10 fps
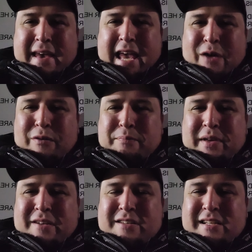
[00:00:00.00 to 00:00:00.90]
It would
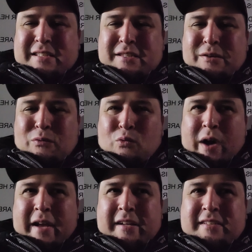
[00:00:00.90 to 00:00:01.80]
be just the
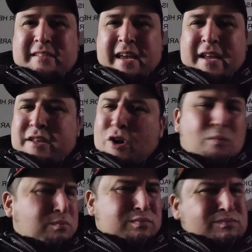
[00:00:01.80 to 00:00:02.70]
way to say, nope,